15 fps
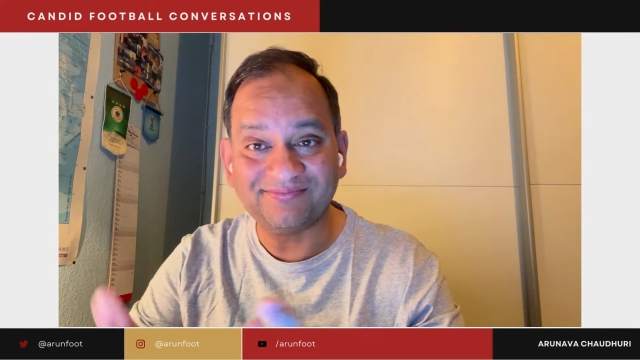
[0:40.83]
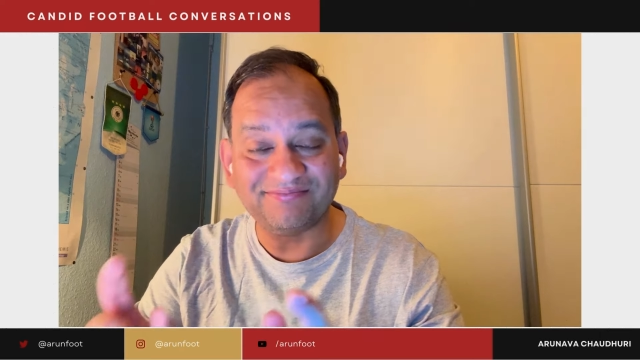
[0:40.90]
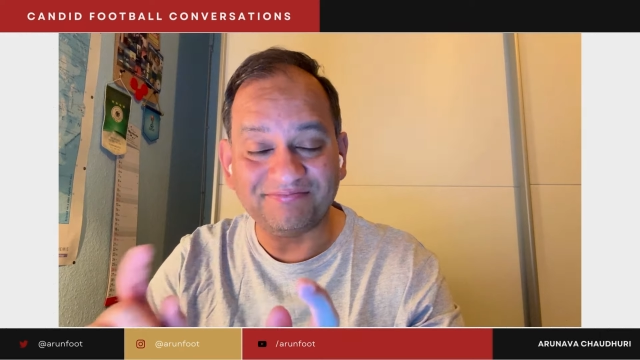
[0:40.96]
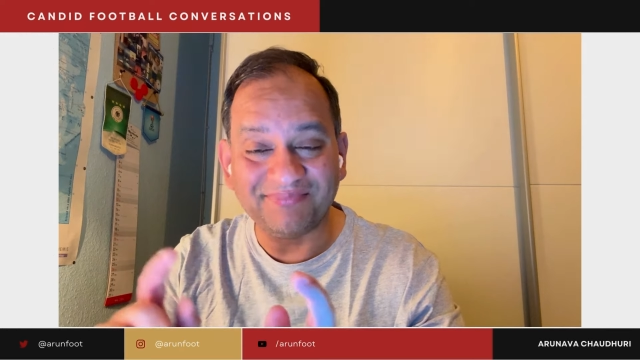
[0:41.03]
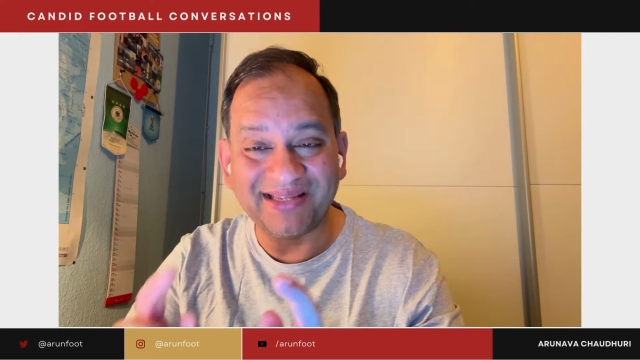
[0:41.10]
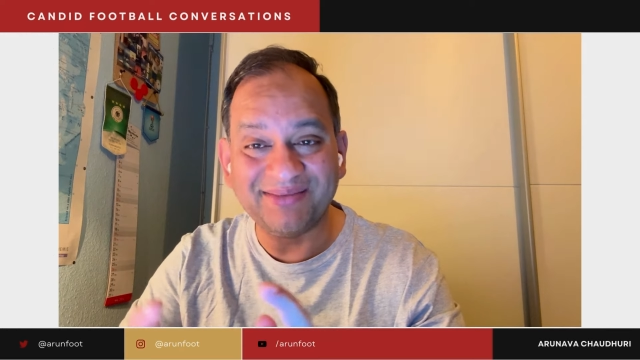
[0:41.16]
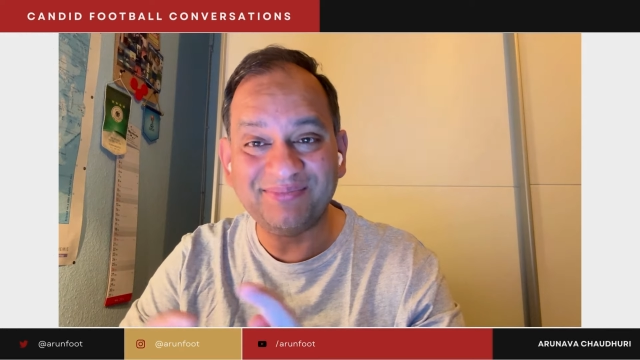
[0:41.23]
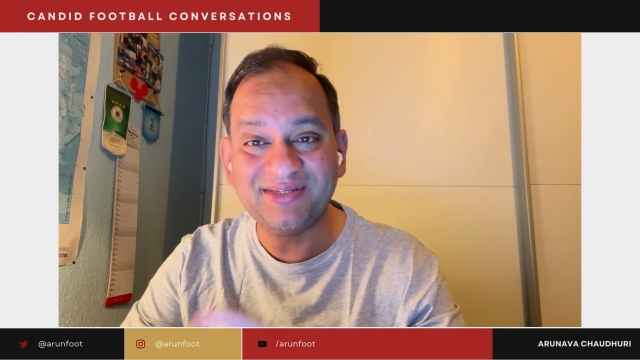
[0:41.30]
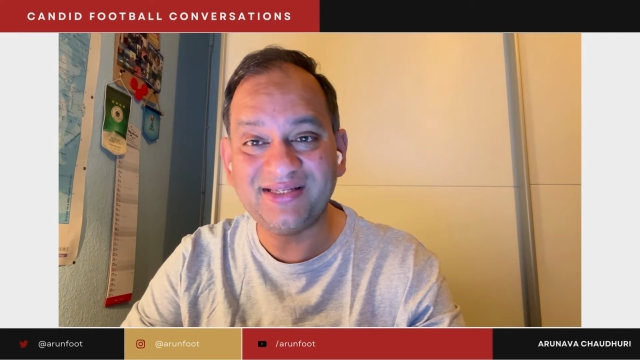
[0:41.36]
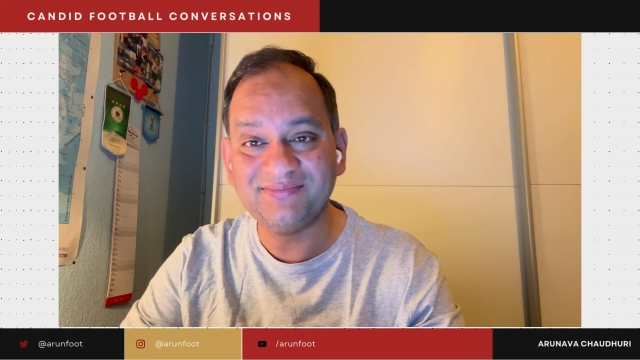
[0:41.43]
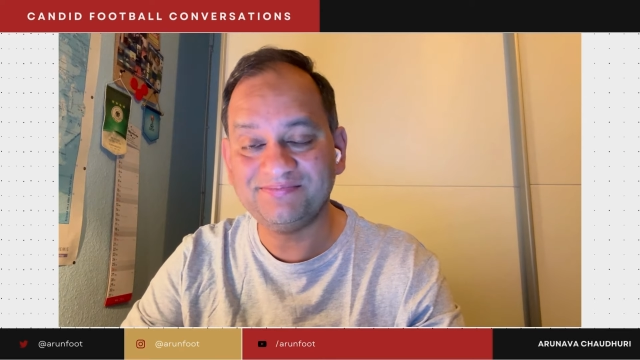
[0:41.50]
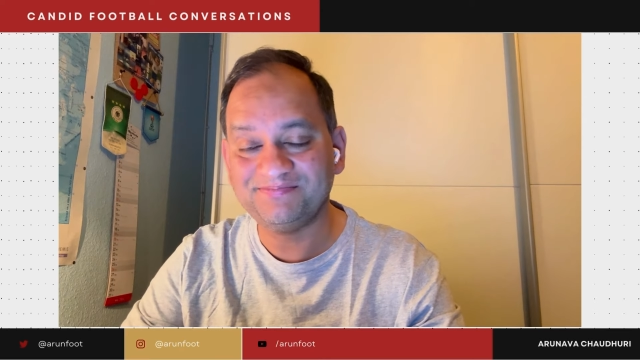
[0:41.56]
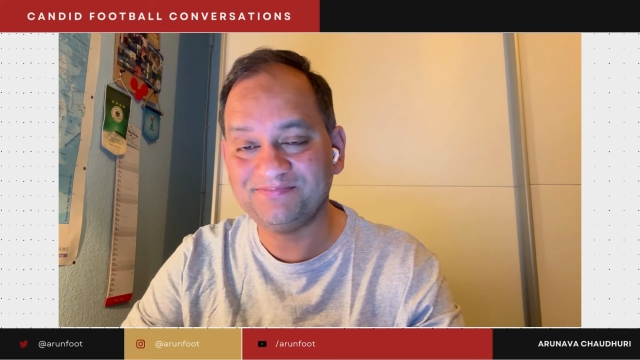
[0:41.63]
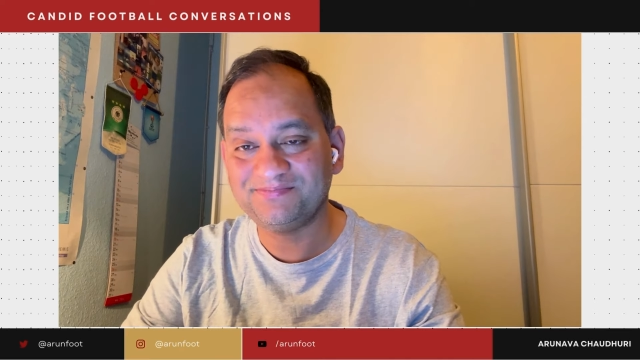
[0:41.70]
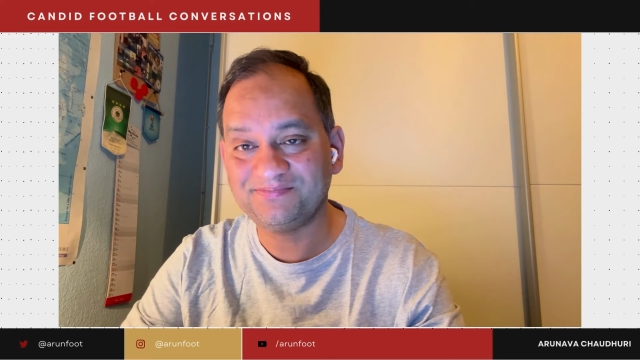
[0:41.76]
maybe
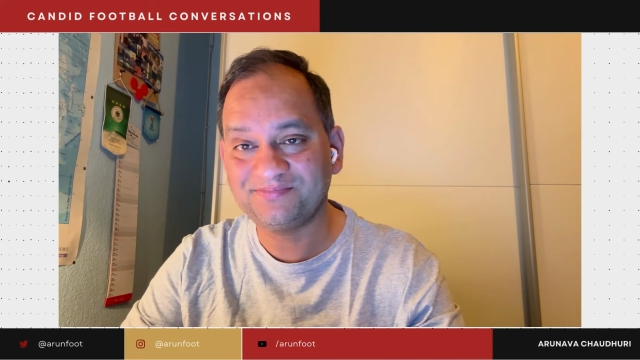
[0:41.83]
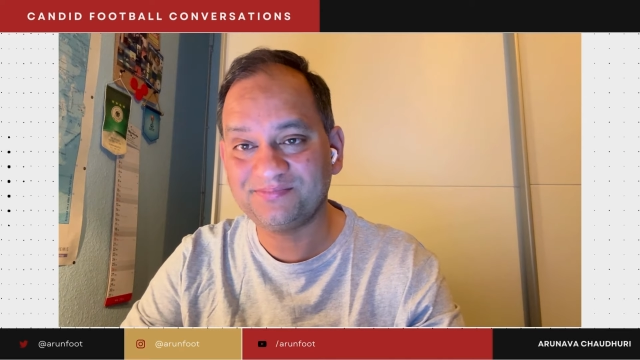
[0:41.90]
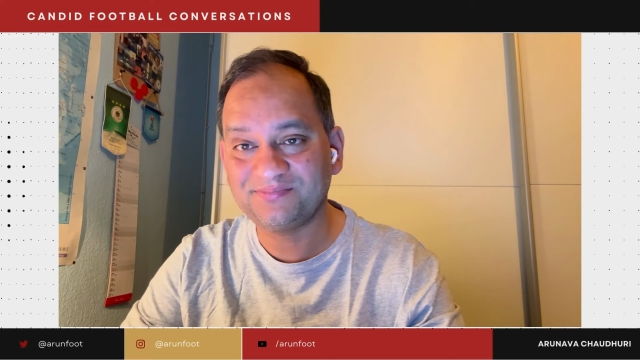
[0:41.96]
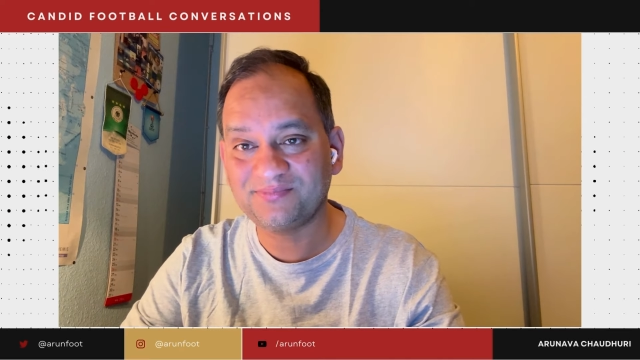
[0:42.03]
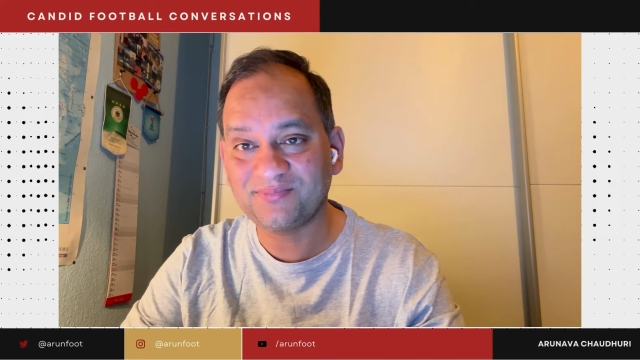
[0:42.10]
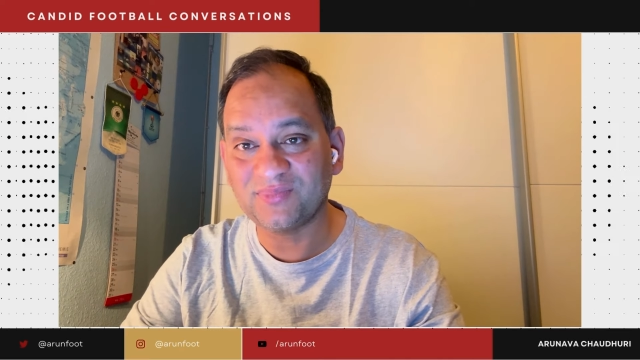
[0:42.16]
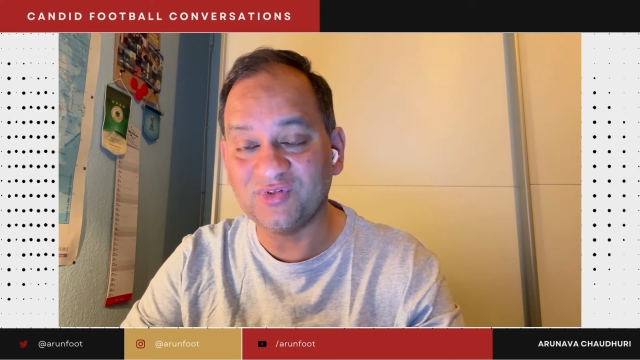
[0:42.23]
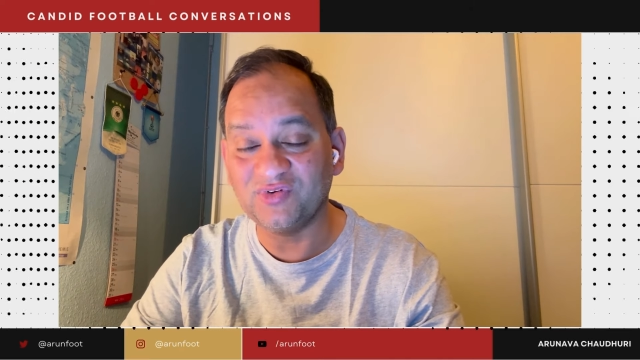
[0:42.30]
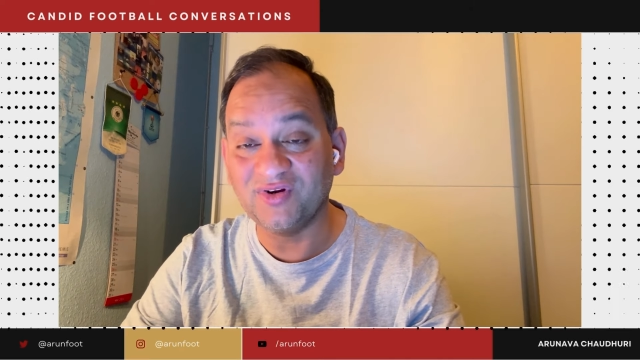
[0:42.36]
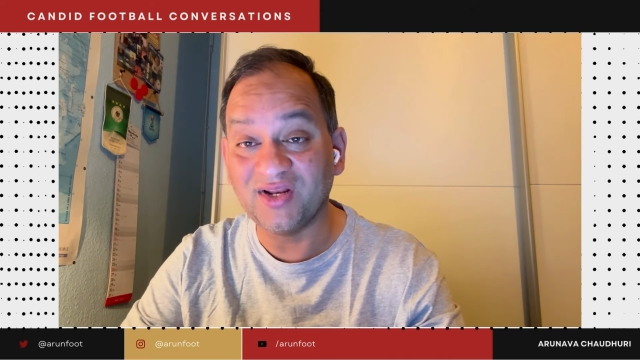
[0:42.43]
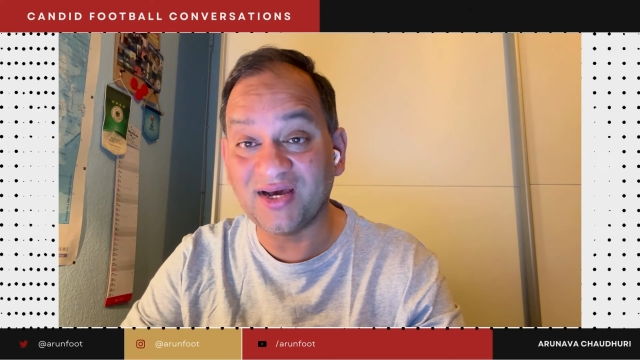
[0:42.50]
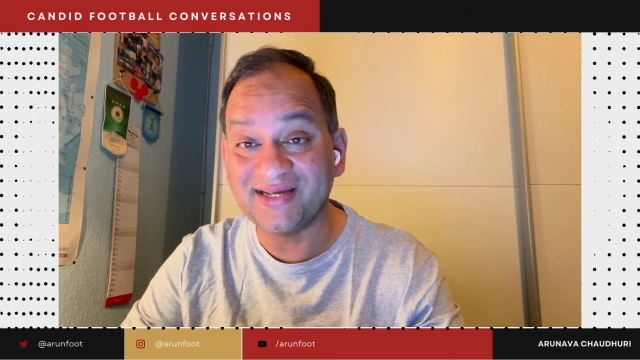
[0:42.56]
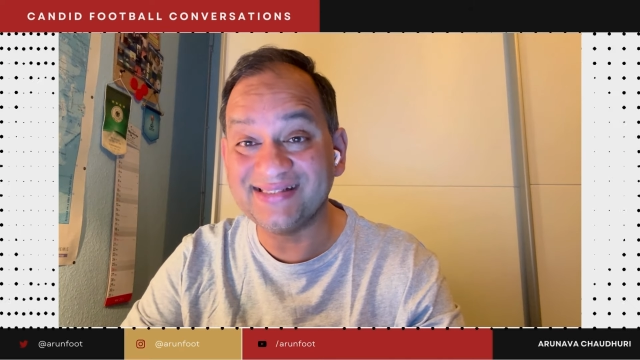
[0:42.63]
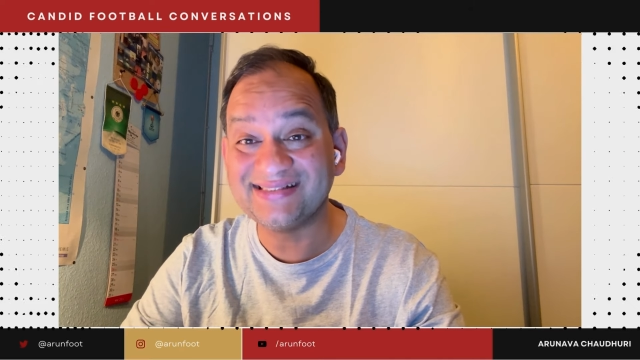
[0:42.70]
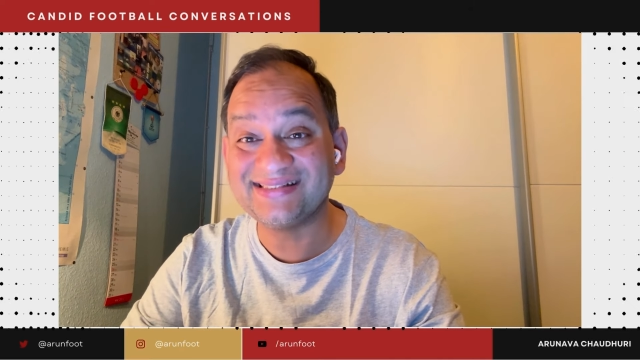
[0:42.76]

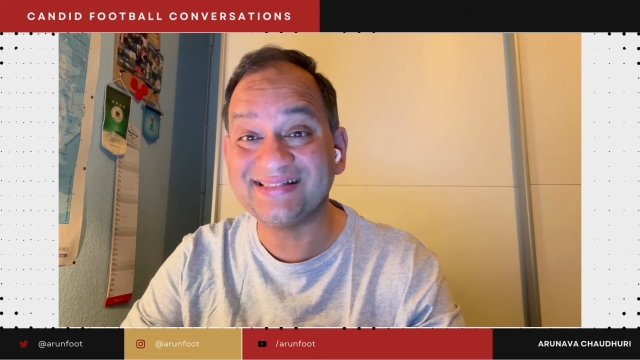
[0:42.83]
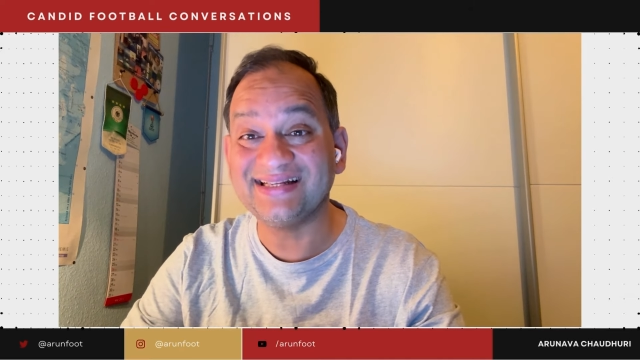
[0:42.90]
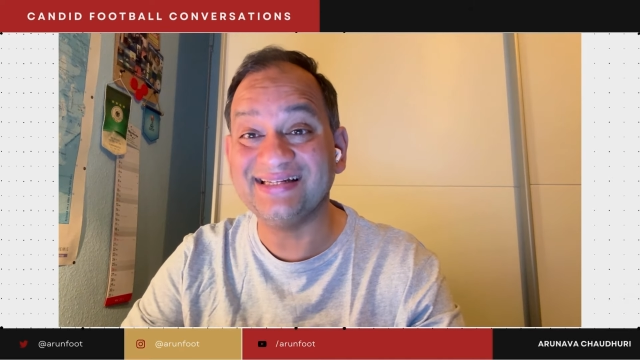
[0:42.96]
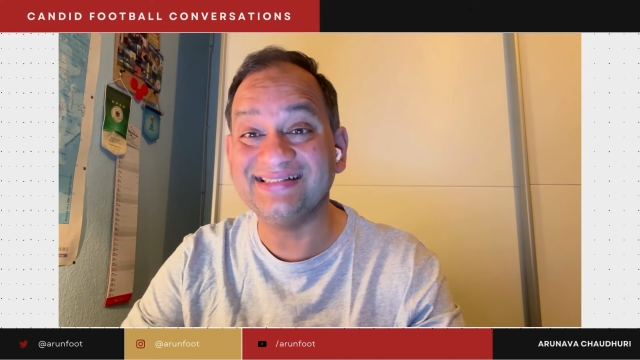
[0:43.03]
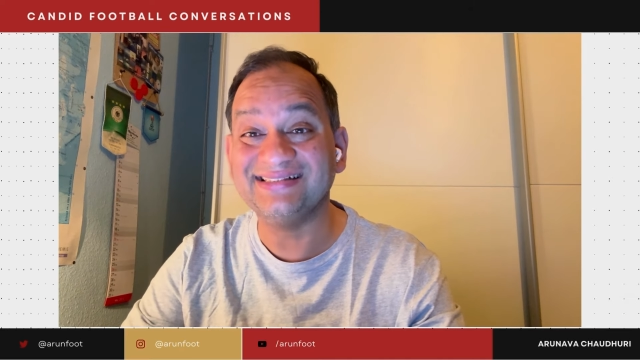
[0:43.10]
Reliance